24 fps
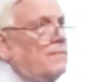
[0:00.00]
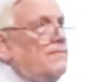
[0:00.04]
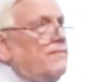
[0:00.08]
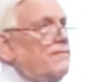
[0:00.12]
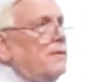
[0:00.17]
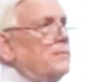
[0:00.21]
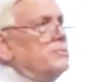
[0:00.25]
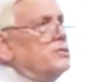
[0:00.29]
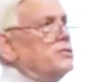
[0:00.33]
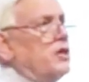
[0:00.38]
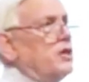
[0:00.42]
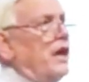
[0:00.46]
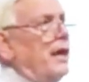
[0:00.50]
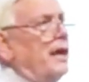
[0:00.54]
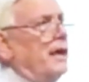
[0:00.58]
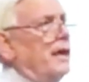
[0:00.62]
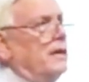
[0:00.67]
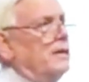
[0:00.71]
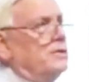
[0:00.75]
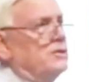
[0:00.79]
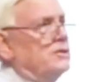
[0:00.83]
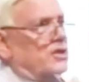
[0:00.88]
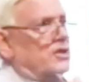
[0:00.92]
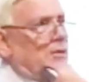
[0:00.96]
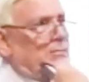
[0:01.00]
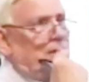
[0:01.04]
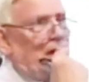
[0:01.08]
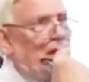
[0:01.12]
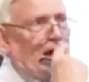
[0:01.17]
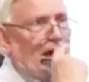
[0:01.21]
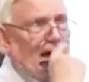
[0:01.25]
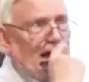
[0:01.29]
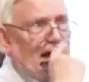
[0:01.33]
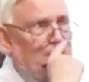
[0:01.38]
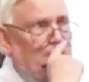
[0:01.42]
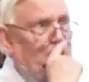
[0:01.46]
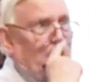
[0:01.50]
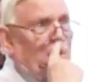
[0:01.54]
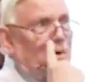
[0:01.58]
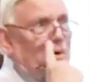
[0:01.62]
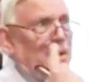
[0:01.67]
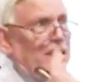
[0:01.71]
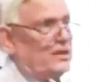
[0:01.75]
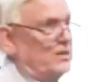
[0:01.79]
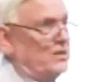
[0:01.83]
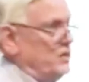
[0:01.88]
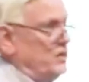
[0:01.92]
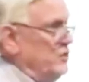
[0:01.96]
from Zhang, some high
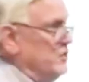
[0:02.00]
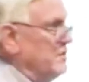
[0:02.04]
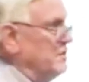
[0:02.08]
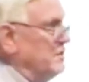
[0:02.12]
points